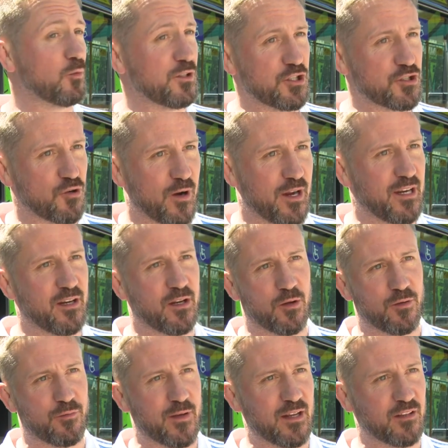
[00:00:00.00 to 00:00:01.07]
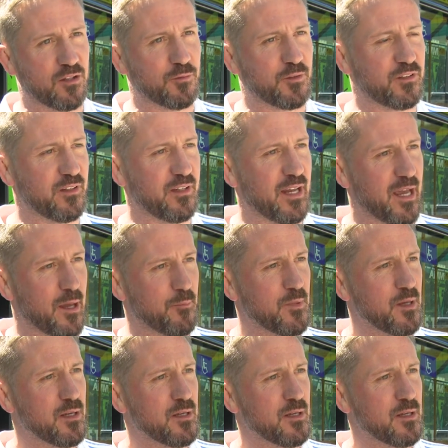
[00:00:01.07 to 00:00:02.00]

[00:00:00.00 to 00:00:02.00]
which is great, you know, the fans love to see them.